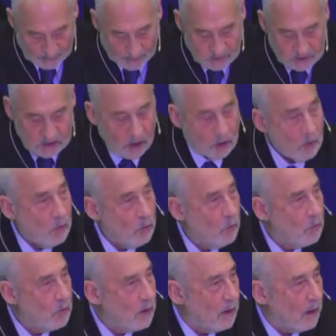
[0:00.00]
And
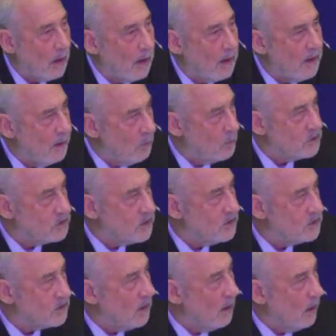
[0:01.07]
so uh, it was
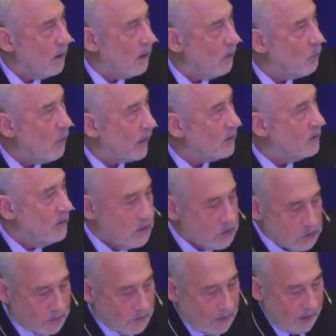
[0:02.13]
this uh,
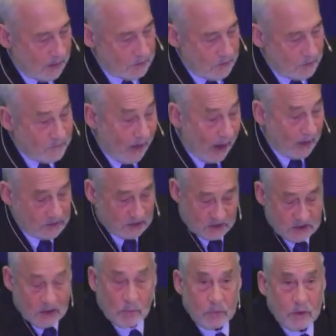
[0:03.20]
recognition that the fact
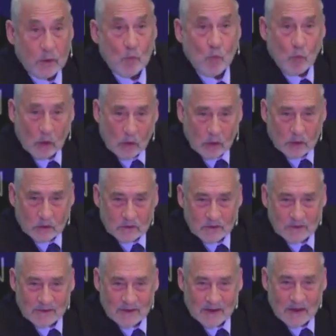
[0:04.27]
that something
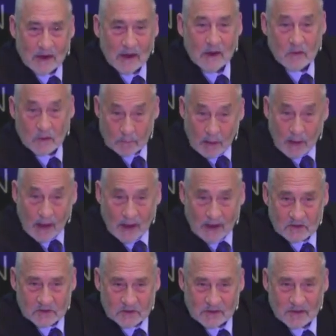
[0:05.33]
worked in the
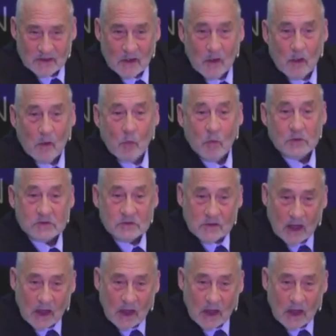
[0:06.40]
past was